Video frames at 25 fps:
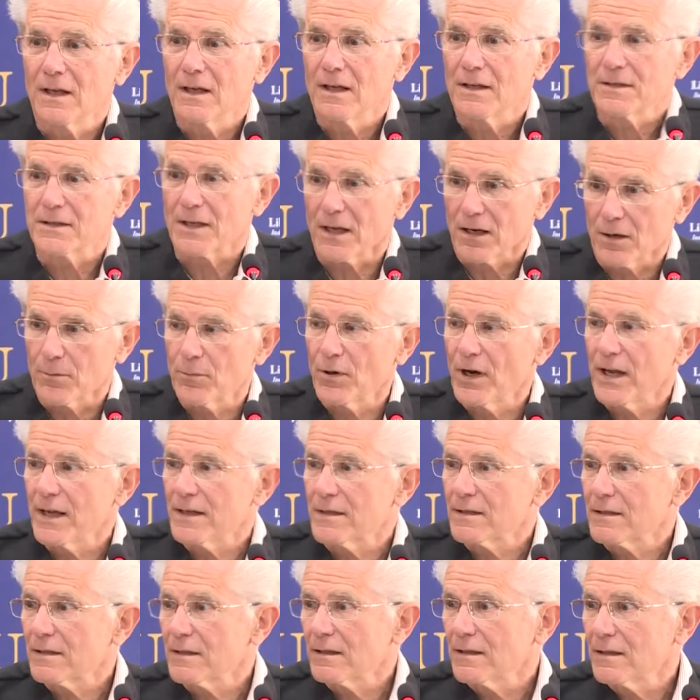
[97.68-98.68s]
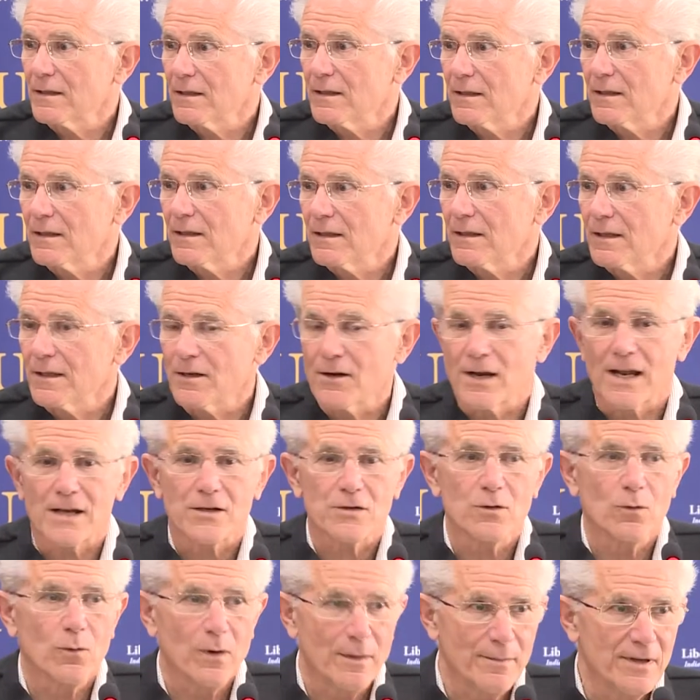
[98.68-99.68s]
celebrate
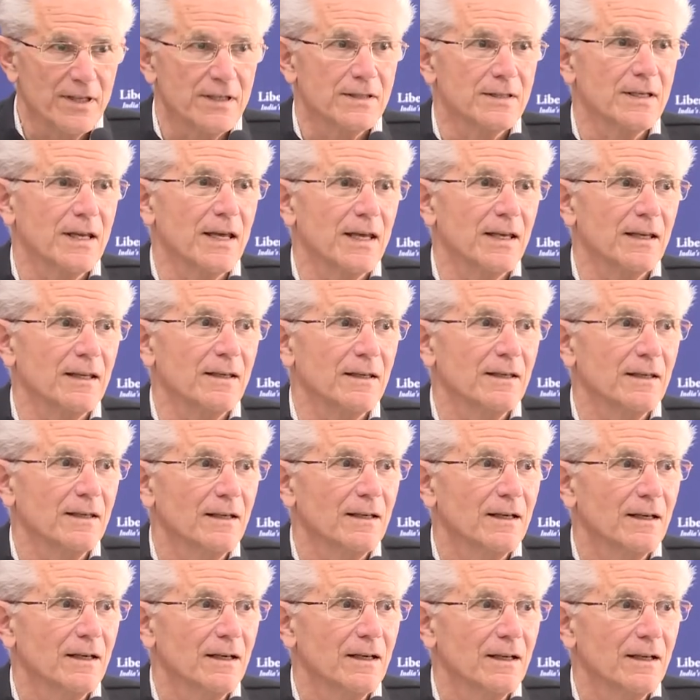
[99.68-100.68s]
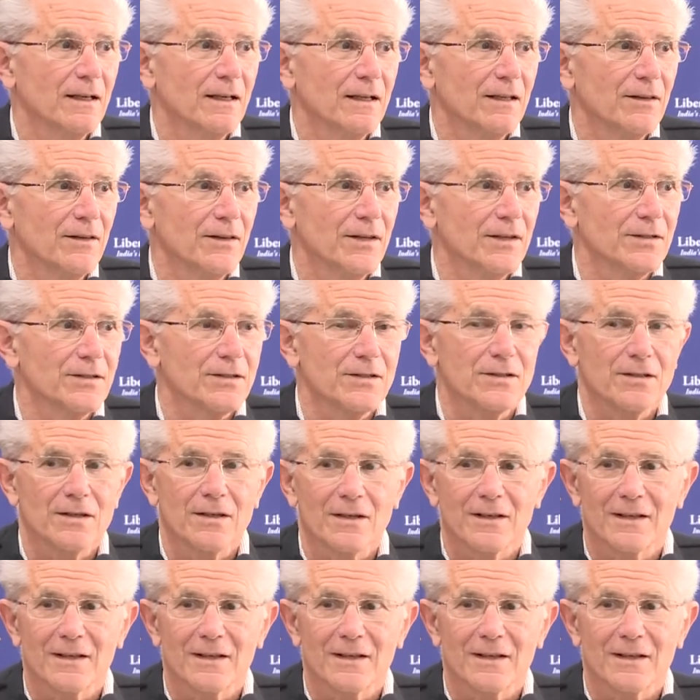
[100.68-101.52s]
International Women's Day. This